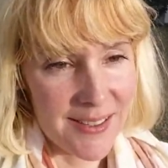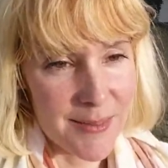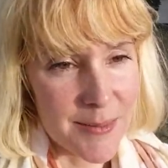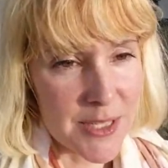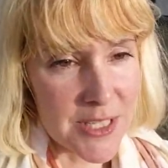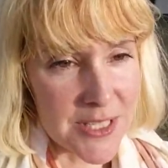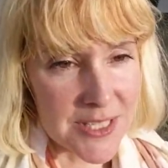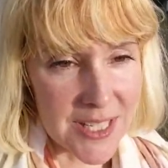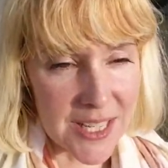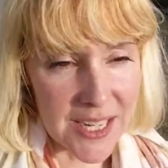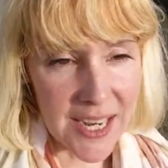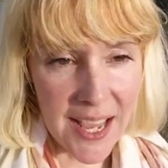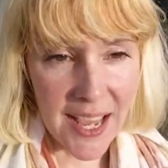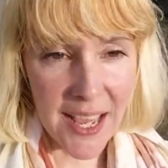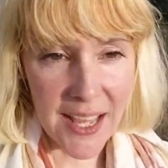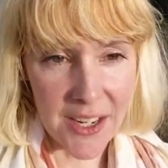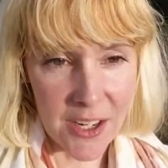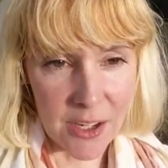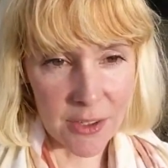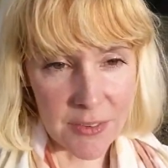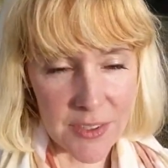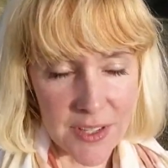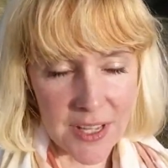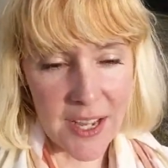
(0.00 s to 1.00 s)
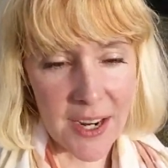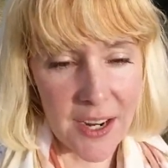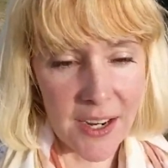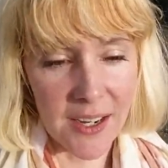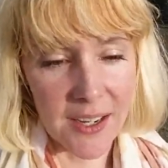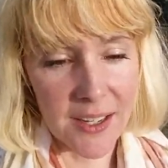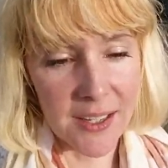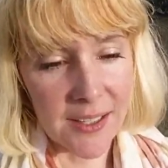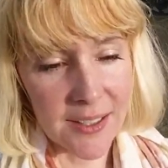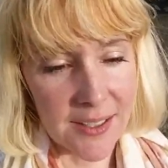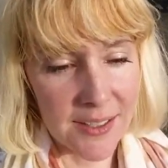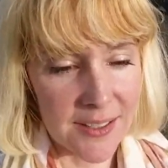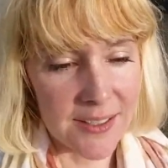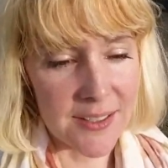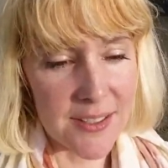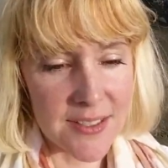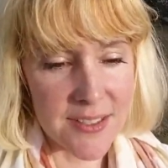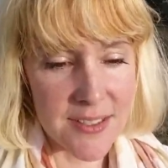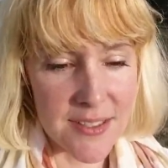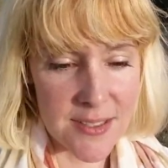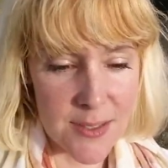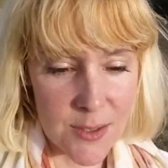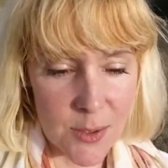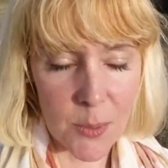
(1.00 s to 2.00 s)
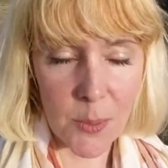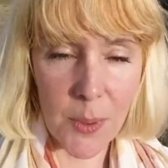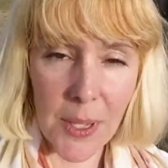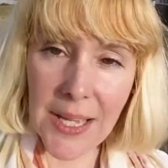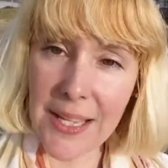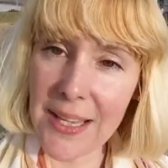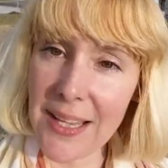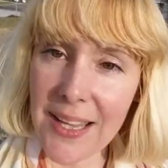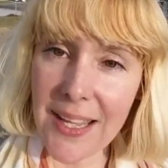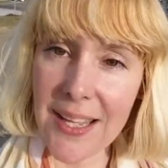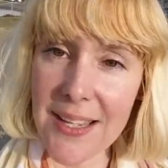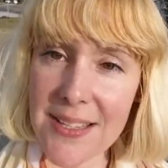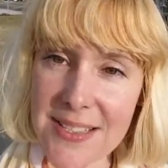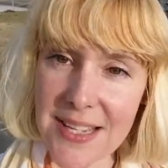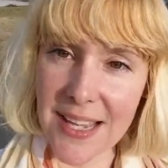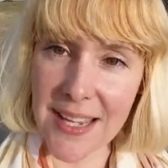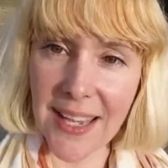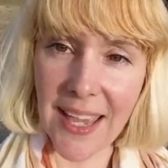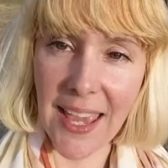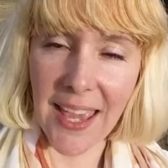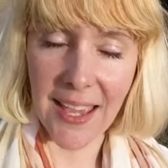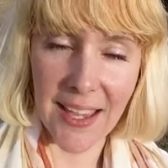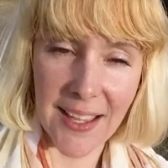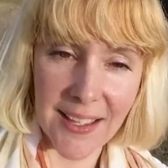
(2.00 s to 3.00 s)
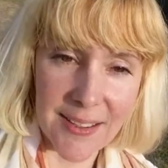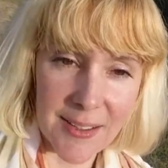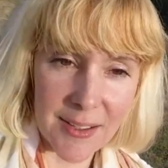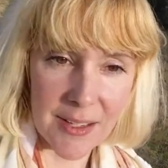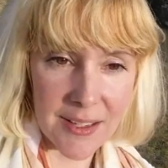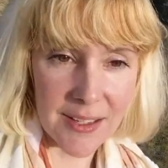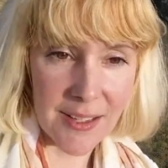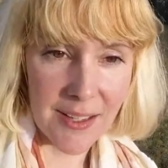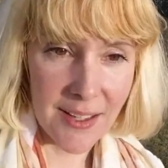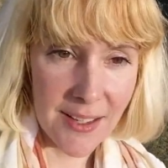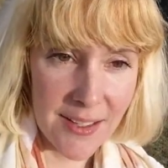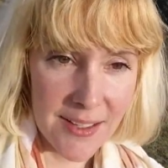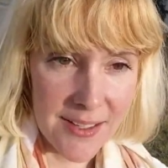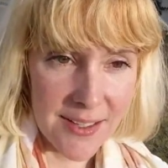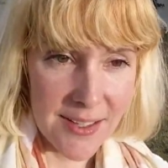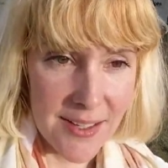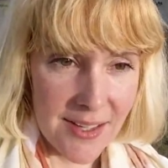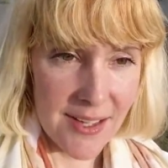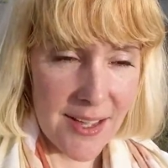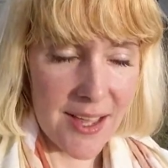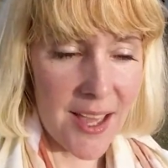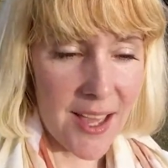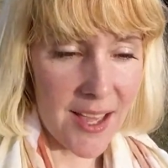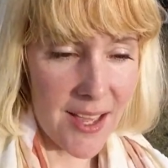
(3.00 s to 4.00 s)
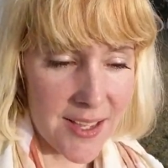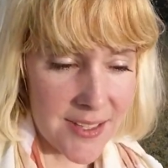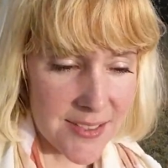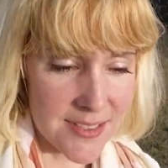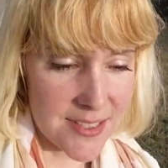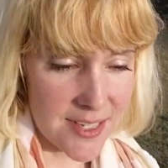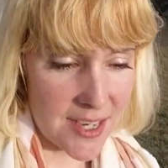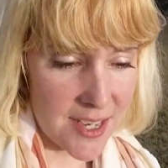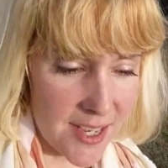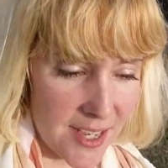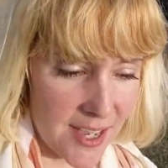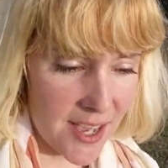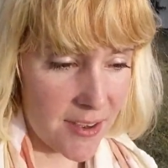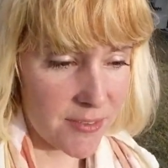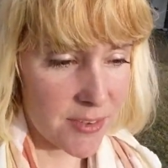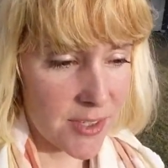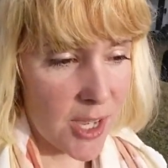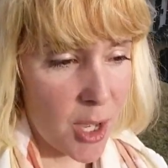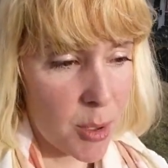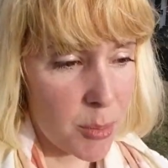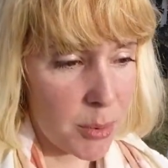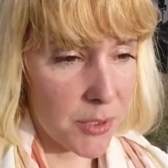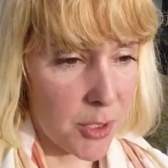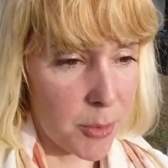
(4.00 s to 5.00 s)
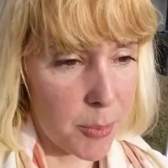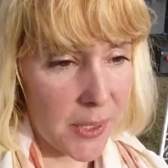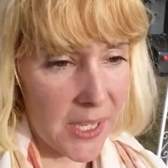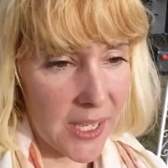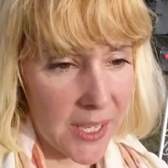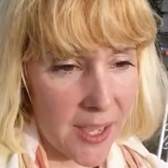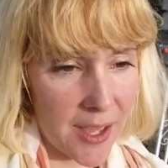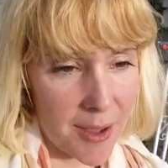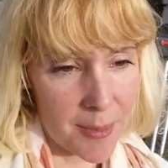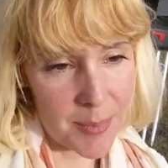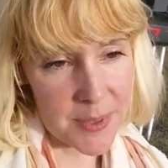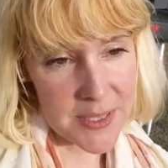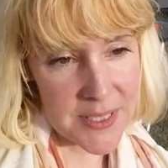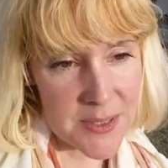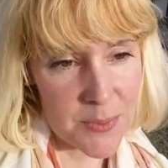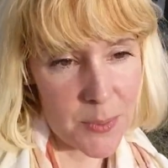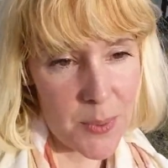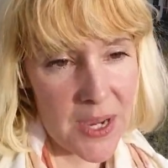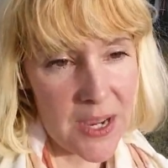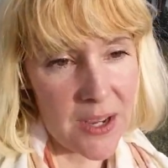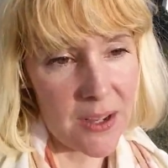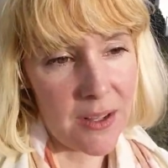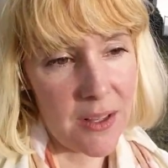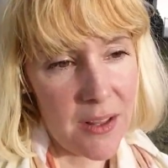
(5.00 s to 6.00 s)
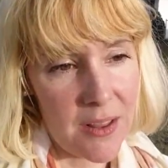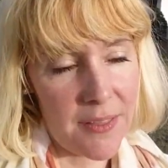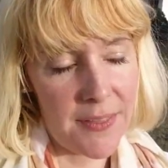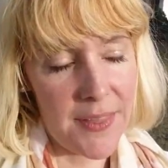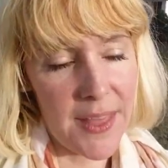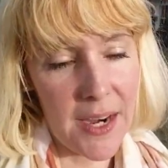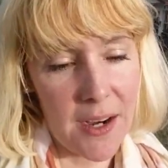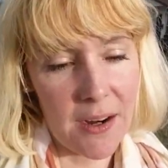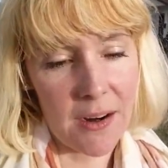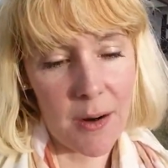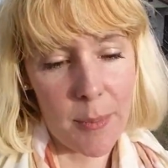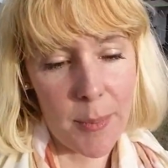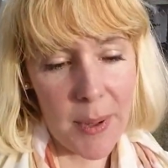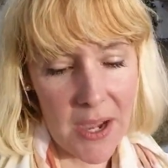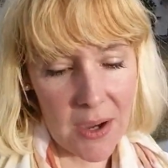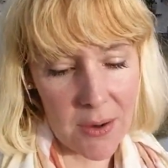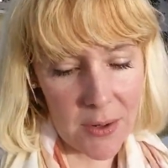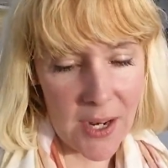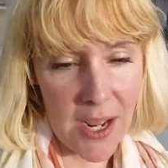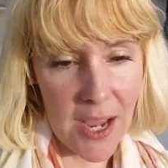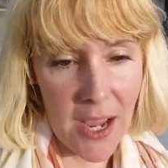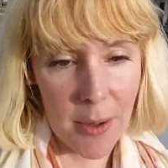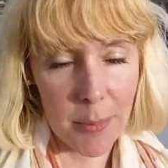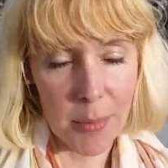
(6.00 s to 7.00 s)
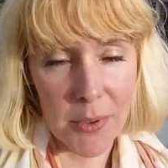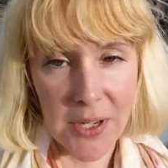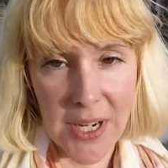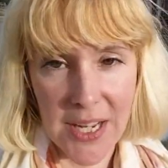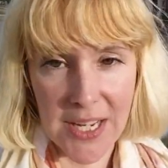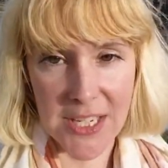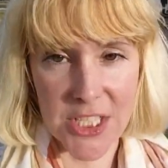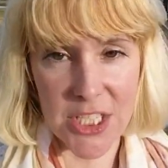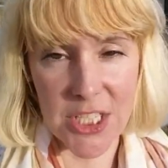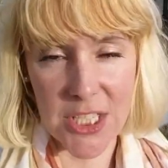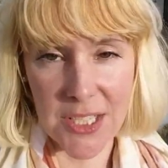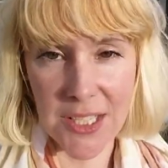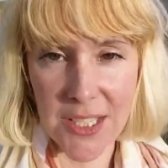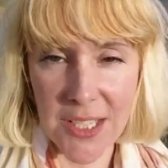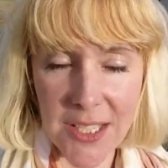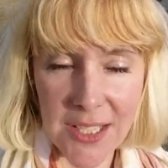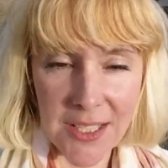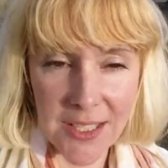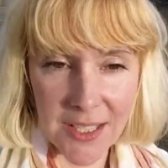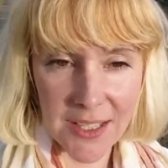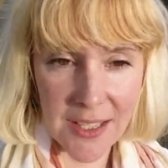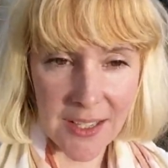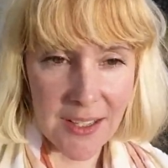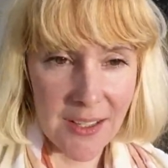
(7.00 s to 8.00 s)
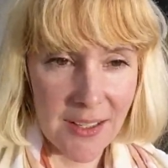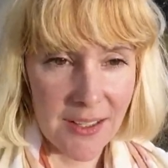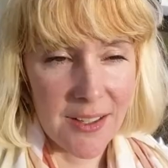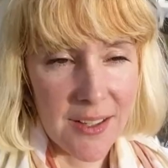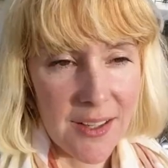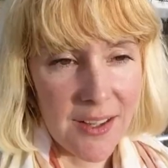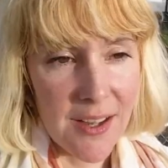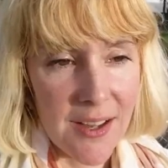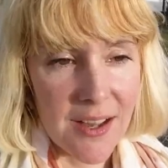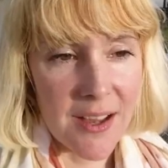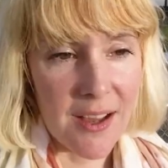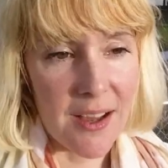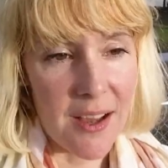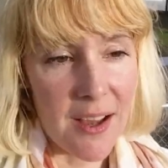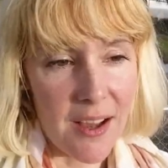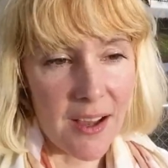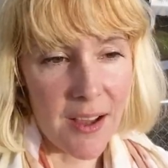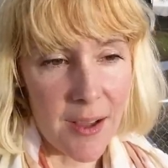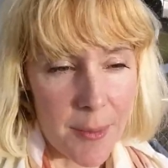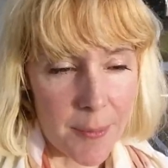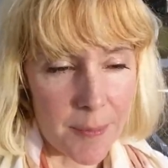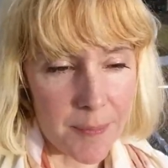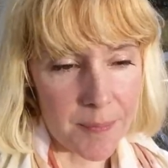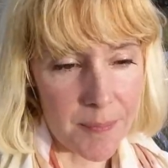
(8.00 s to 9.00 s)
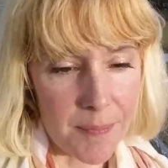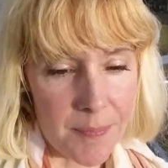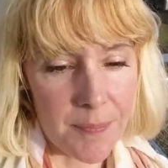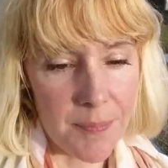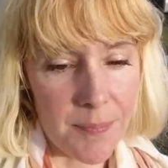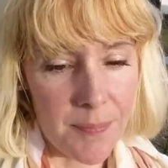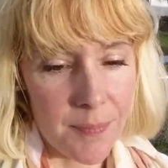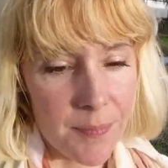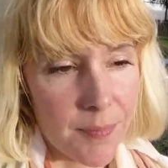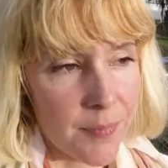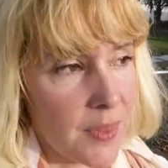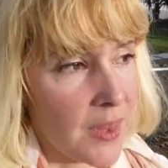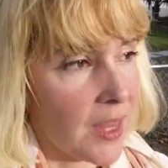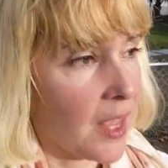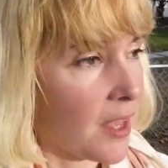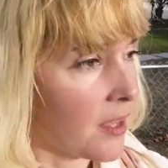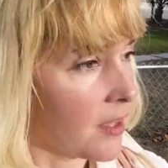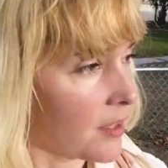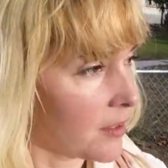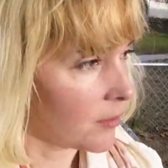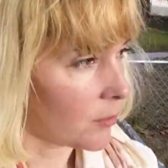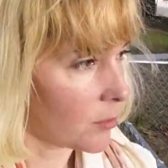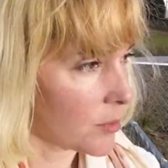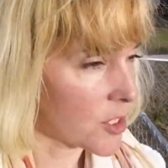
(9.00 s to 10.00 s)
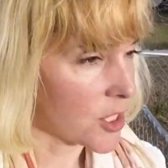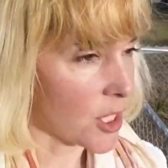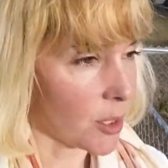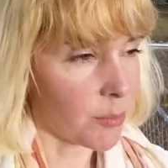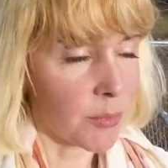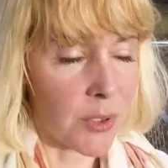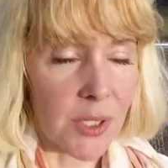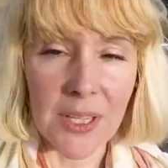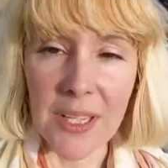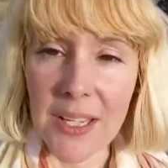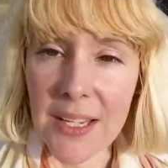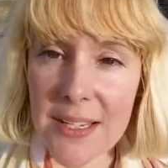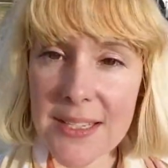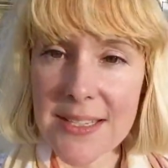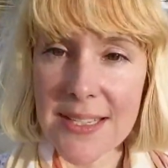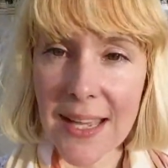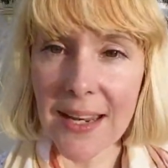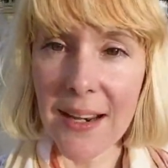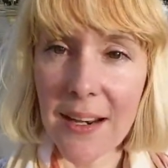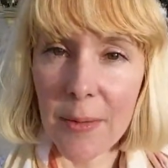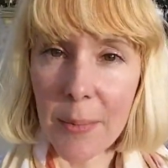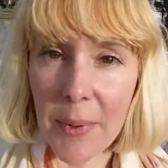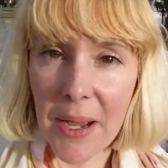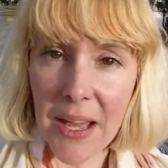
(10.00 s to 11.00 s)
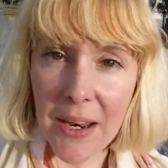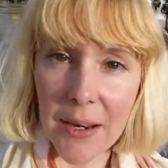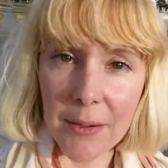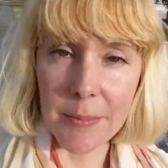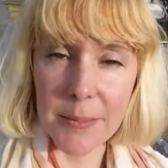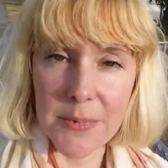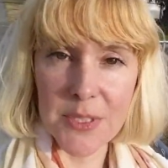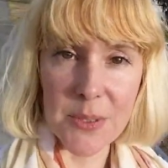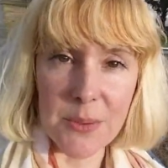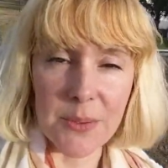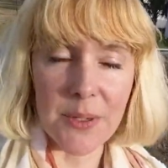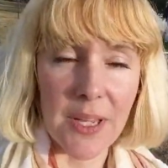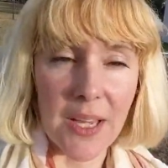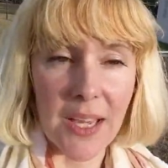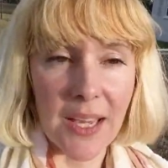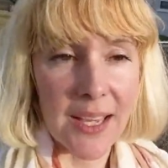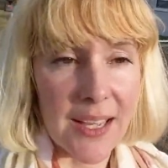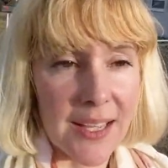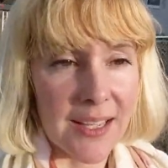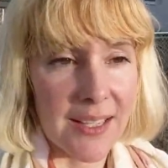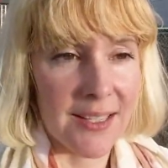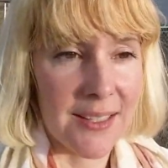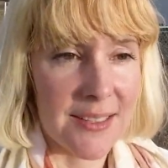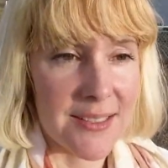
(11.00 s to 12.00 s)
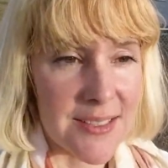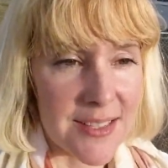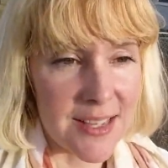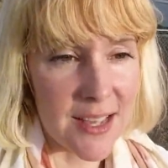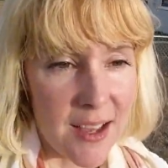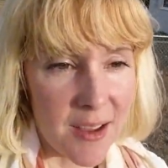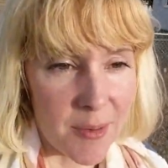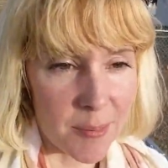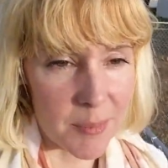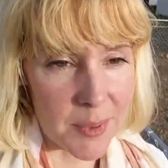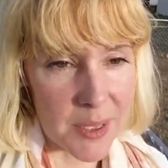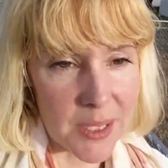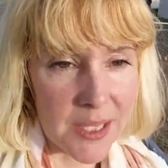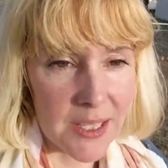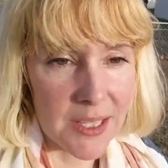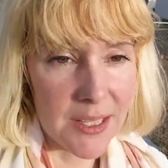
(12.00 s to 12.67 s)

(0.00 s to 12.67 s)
just going to head over there as quickly as I can. And I have a couple to pick up as well that are about hibernation, which I'm really excited about. I'm doing some,